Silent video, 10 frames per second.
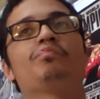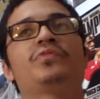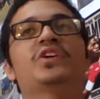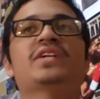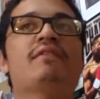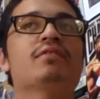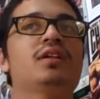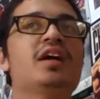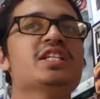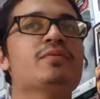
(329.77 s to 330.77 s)
doesn't have a
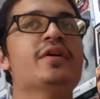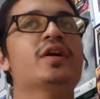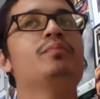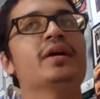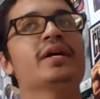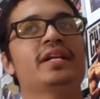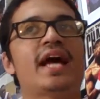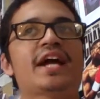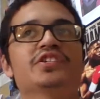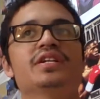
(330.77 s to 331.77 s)
glossy record but can
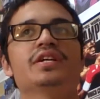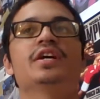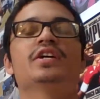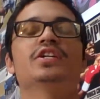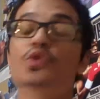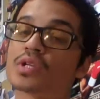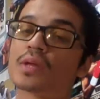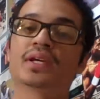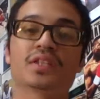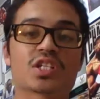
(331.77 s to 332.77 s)
actually do
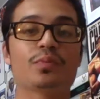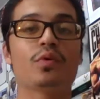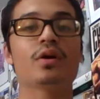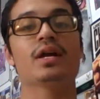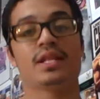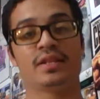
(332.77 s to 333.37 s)
something in the sport,